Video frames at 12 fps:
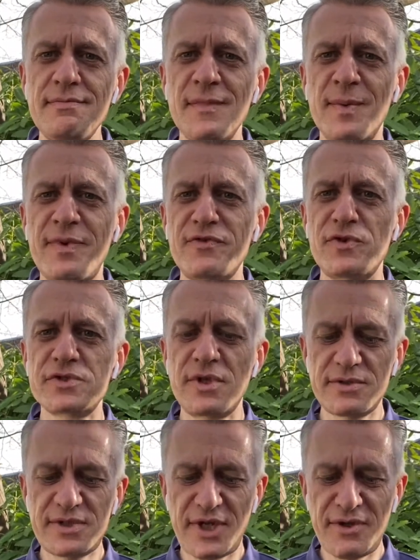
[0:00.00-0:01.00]
But of course,
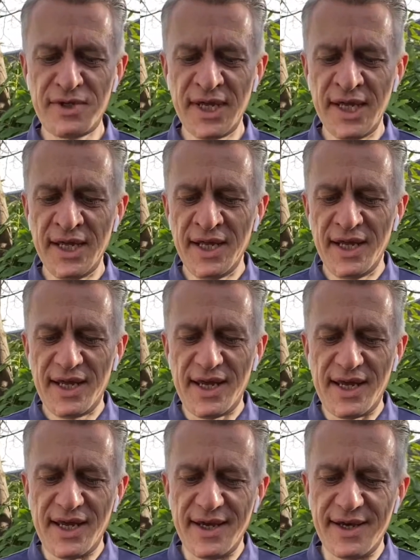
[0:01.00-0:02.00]
lockdown
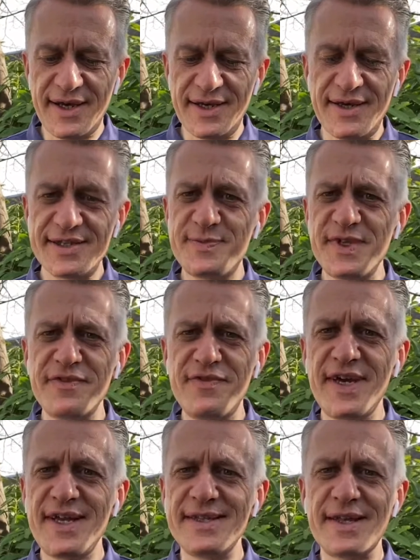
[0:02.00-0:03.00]
has been a
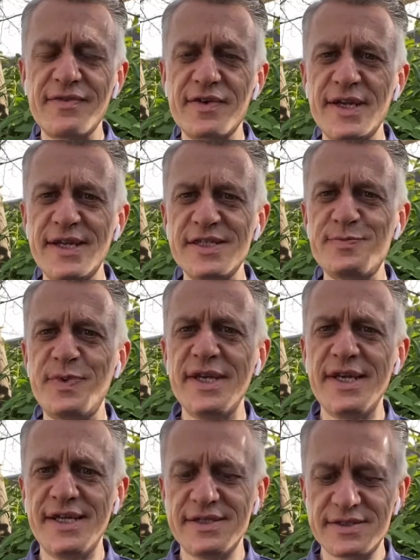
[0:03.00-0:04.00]
very different
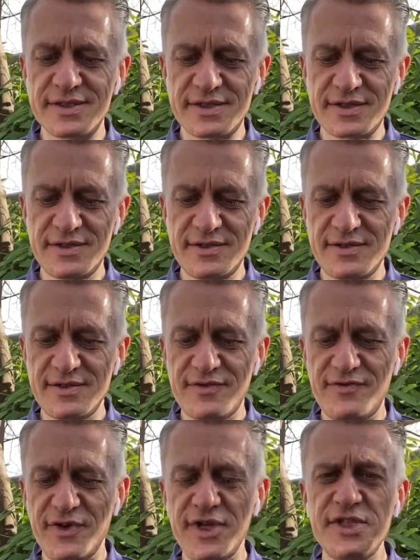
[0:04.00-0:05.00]
experience
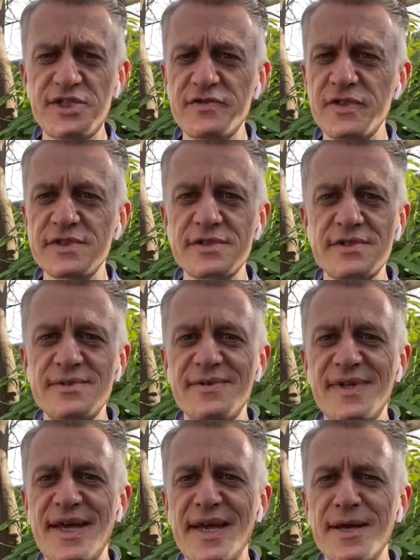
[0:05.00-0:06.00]
for each of us.
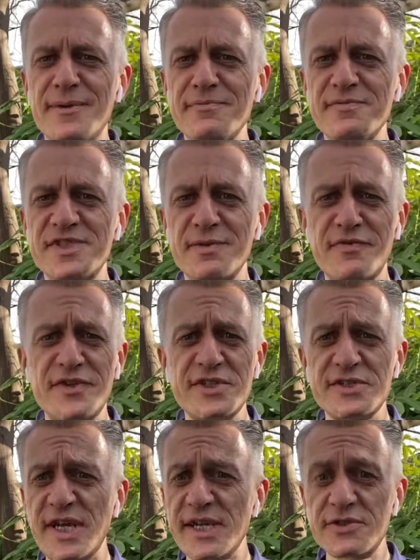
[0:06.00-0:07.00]
Some of us are
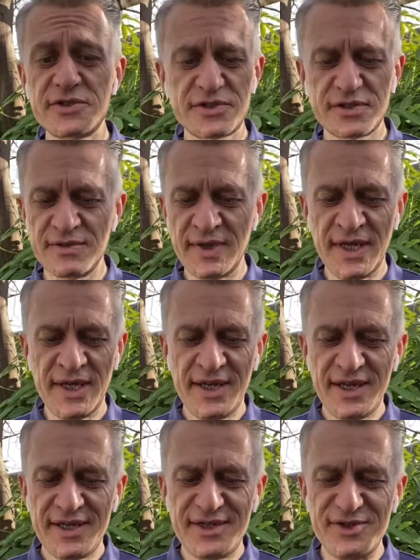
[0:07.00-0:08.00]
tiggers.
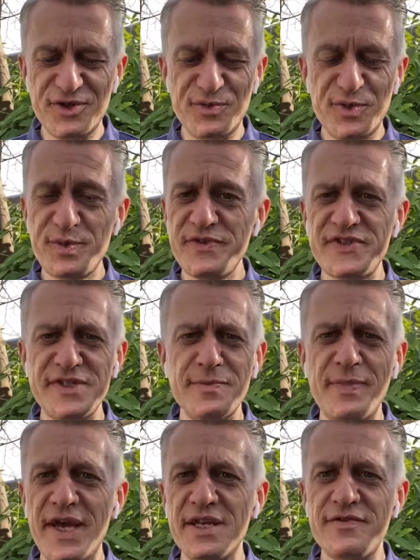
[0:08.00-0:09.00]
You know, we've seen the
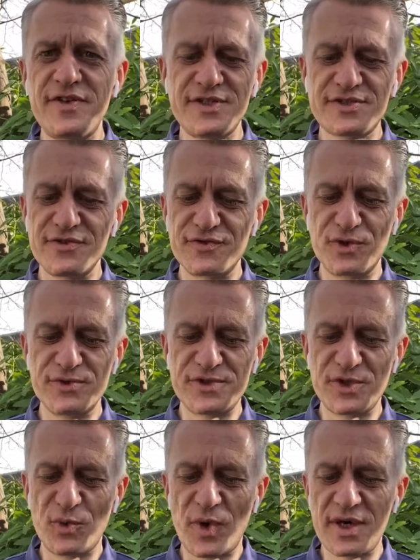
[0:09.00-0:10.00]
benefits of going to
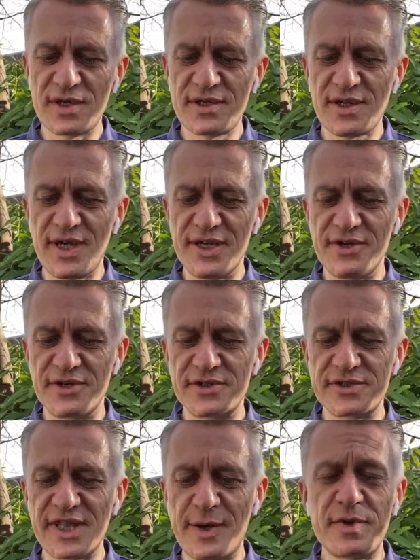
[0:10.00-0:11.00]
work in our
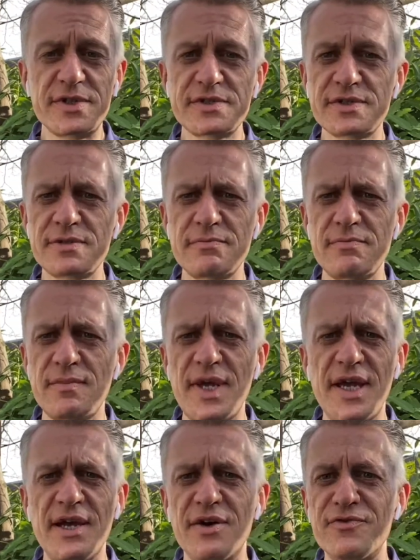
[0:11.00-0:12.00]
slippers,
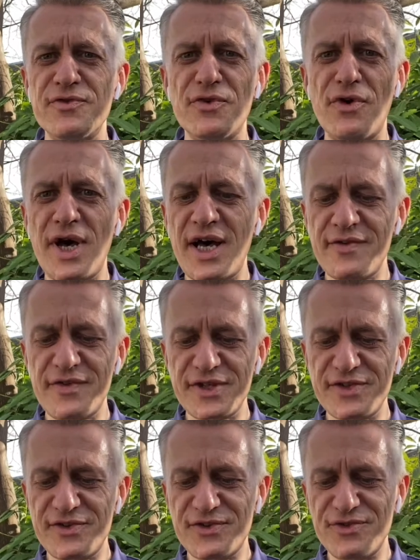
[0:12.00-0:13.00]
of not having
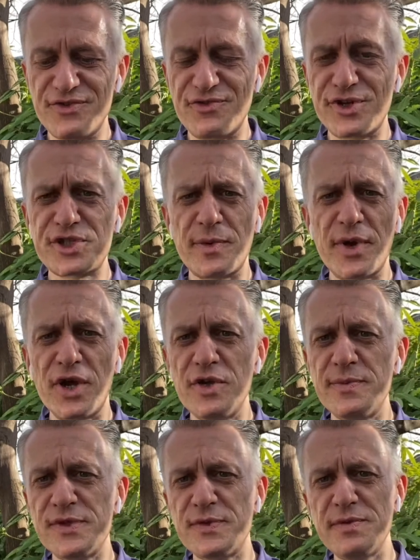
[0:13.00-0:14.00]
to rush about
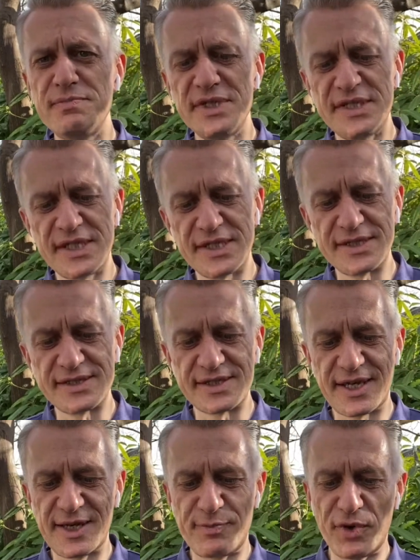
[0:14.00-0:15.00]
between meetings
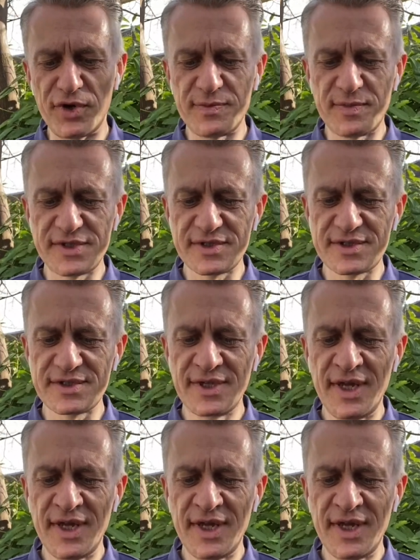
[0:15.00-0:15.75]
and appointments.